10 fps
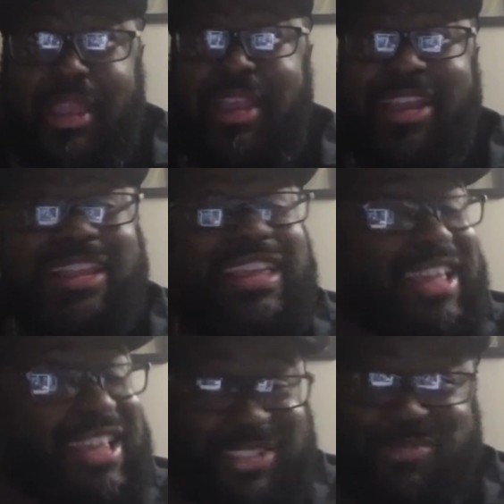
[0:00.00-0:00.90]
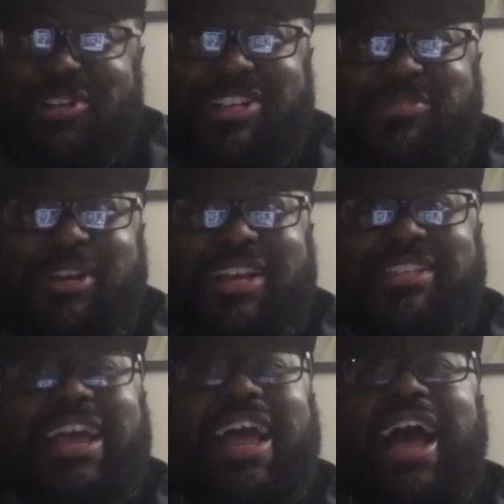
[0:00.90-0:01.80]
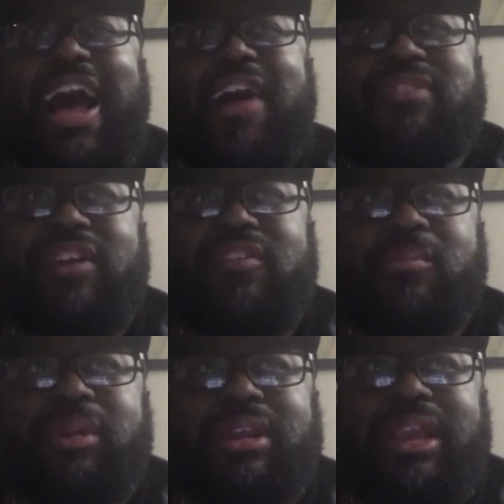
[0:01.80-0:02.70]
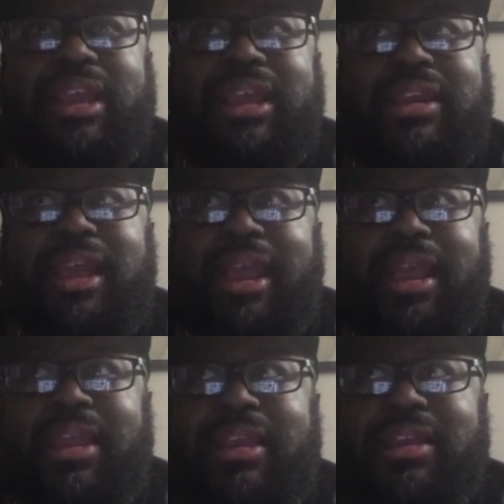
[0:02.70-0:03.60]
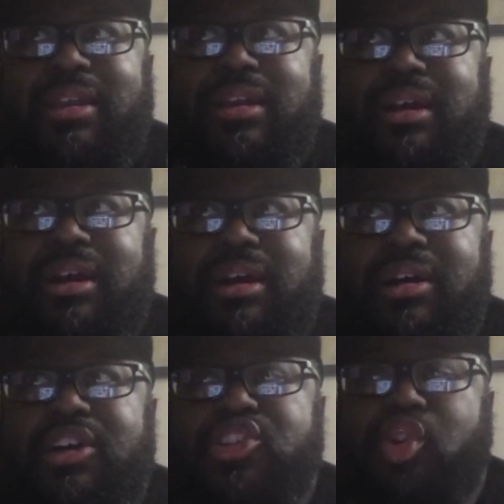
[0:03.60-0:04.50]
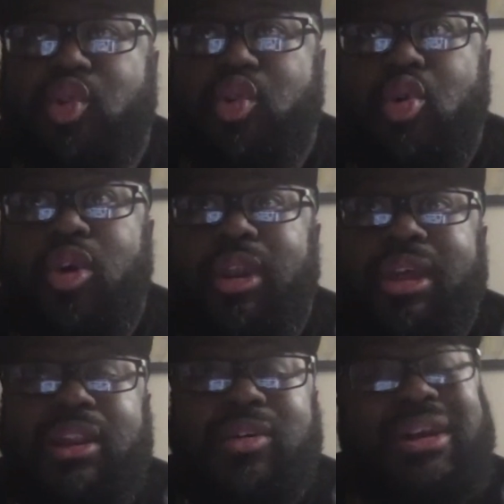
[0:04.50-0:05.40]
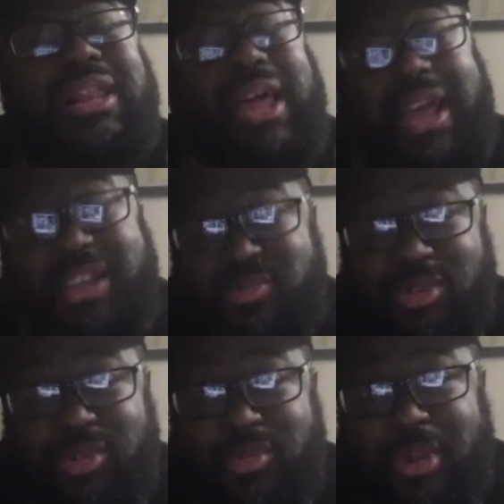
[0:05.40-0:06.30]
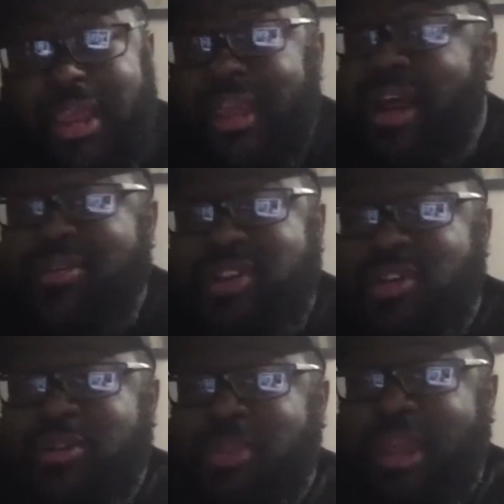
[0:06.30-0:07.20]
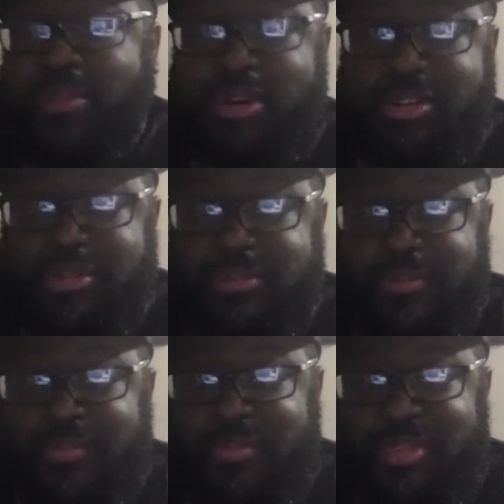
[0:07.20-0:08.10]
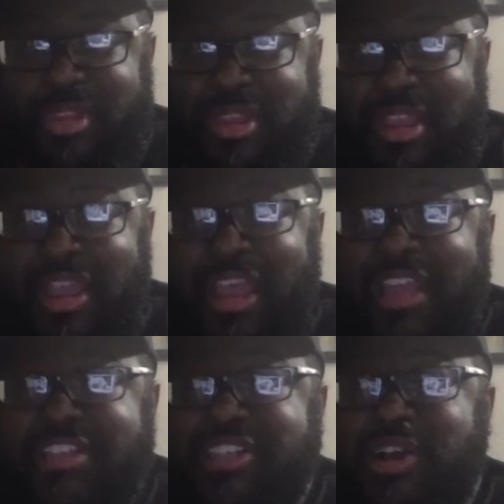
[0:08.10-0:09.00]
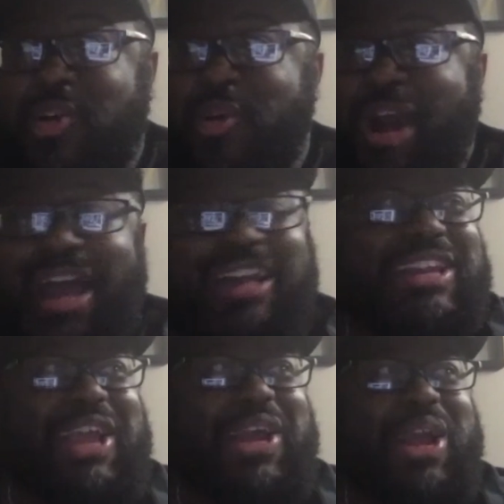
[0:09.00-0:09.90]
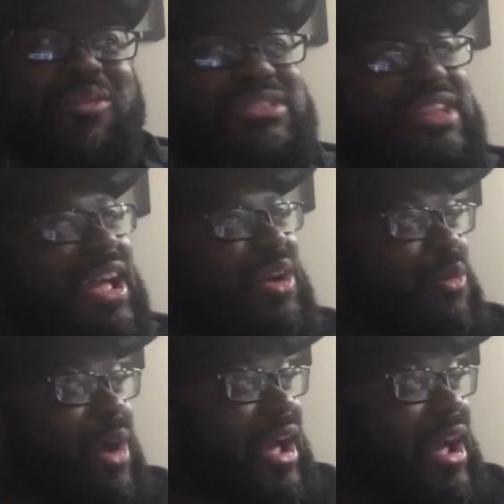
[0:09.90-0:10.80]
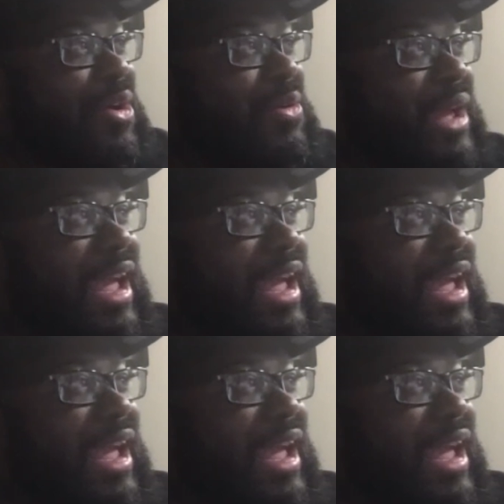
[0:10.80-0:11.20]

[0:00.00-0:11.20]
And yes, it was, because I've never been in a school or let alone a classroom, and I was the only Black person. And so it was like, wow.